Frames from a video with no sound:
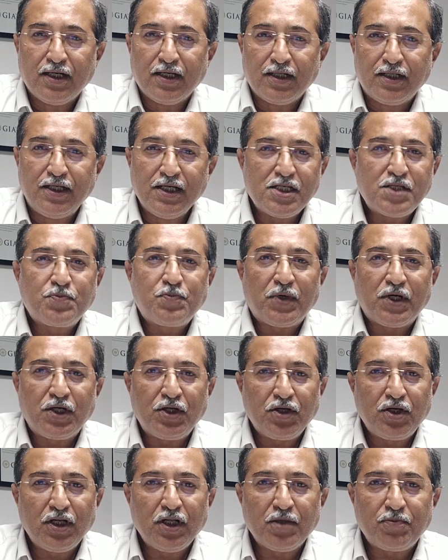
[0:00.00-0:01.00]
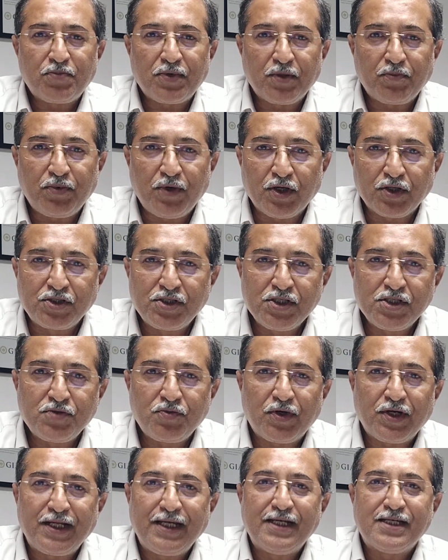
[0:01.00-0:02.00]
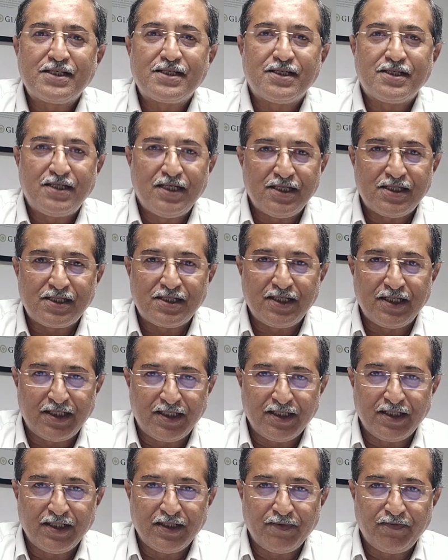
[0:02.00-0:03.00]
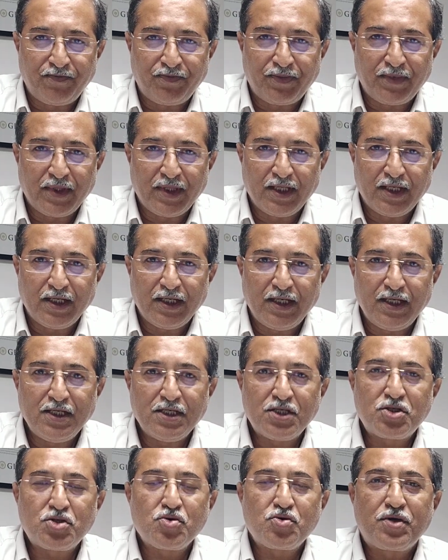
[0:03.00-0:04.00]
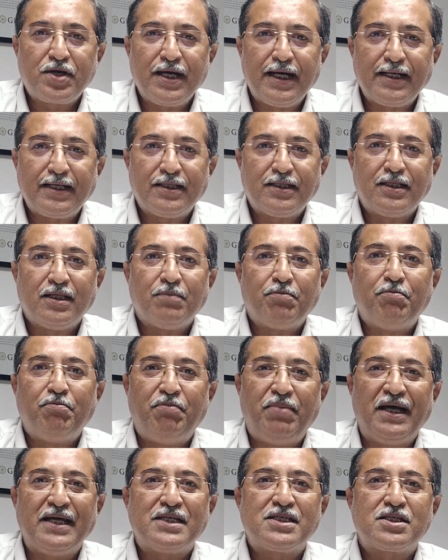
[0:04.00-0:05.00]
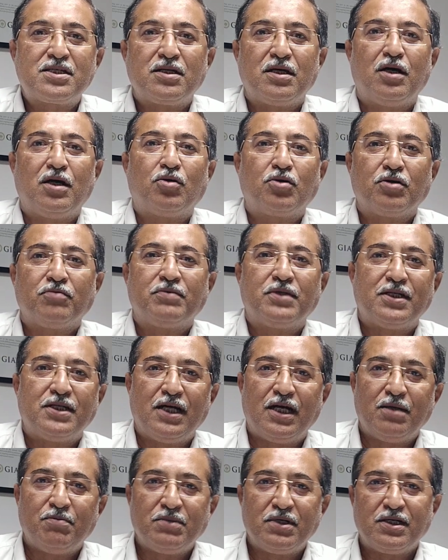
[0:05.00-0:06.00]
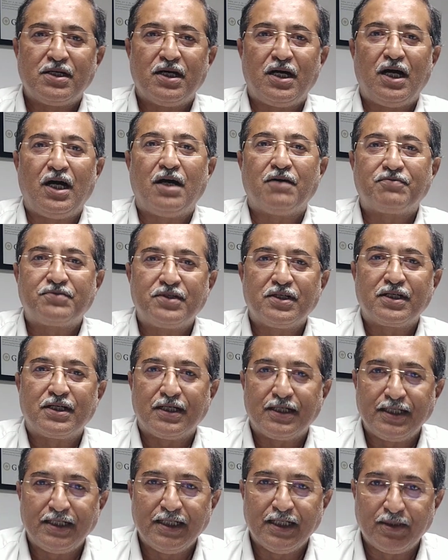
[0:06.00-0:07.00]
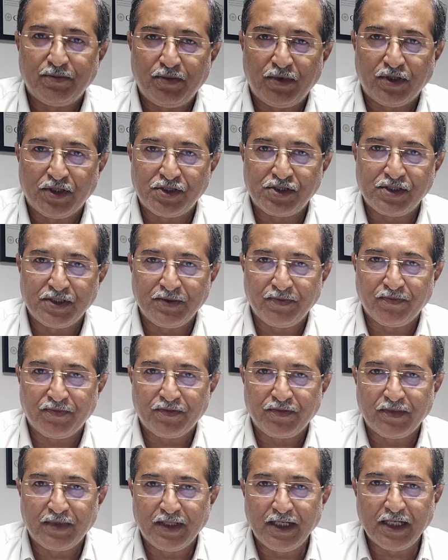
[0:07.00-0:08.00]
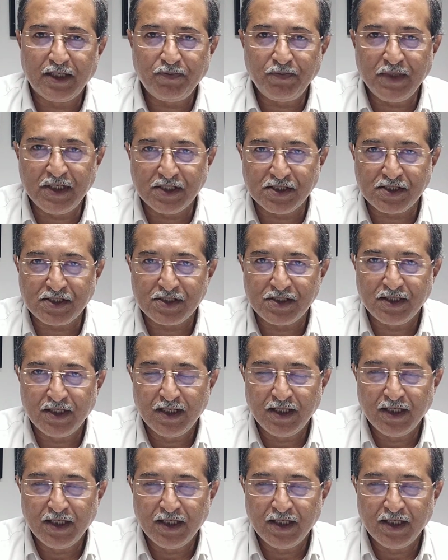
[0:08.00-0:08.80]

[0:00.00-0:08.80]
this particular proportions what he has suggested is to get the best out of the diamond after cutting and polishing. That means